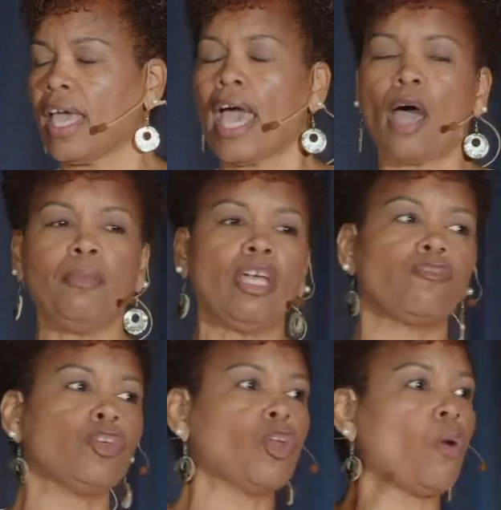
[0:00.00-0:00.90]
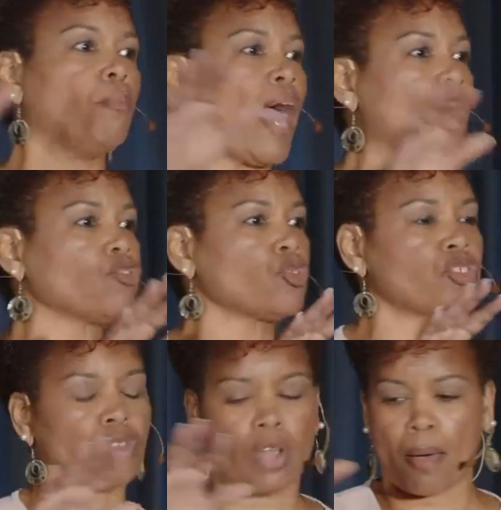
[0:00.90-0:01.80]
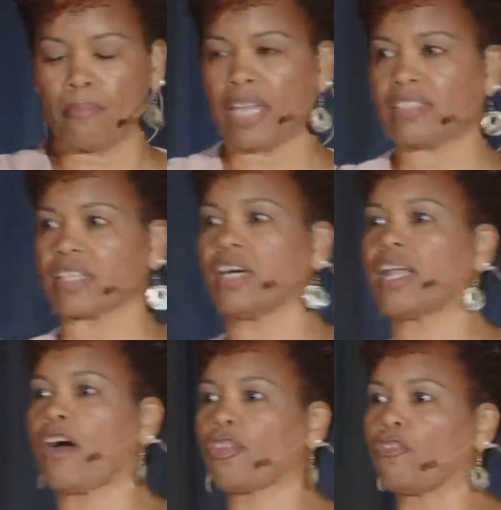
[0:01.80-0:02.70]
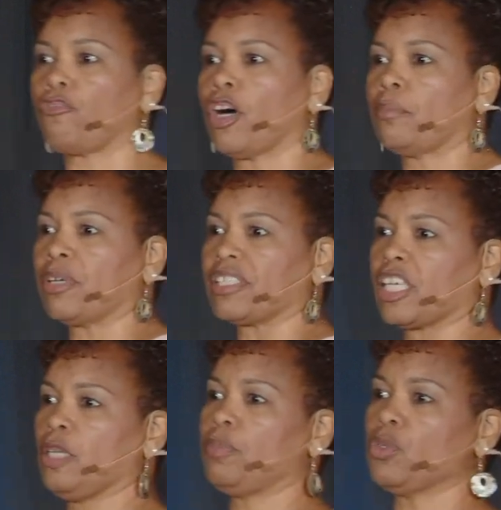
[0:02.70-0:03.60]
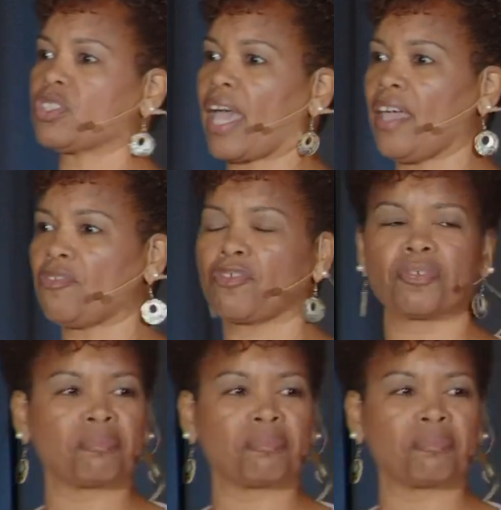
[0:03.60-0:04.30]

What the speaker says: How many of you know boundaries are not meant to cut out fun, but to keep you safe?